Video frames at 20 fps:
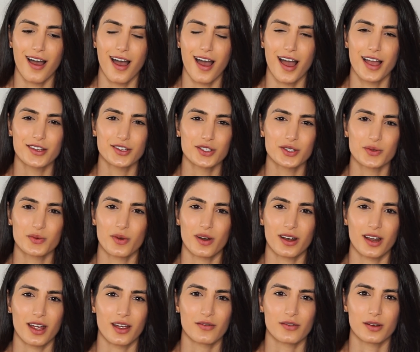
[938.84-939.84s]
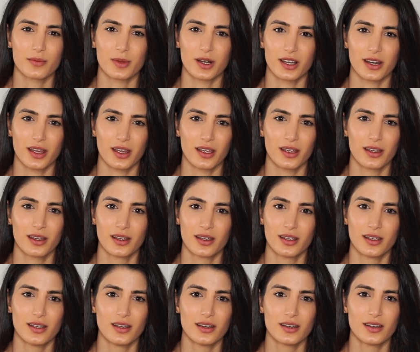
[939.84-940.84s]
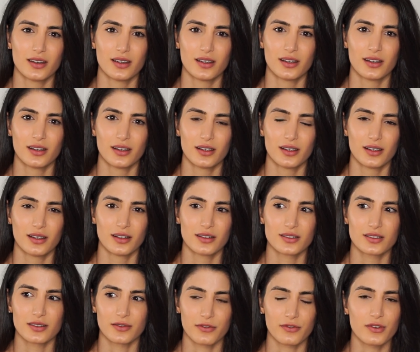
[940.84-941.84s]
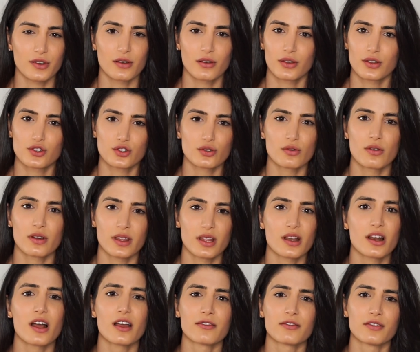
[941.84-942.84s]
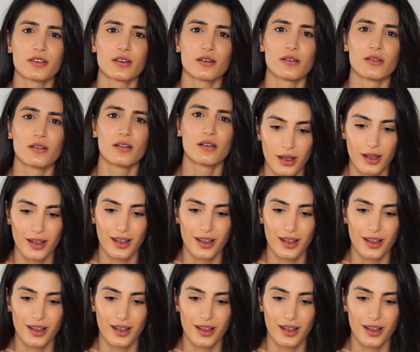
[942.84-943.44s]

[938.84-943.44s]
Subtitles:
I just want everybody to feel the joy that I feel.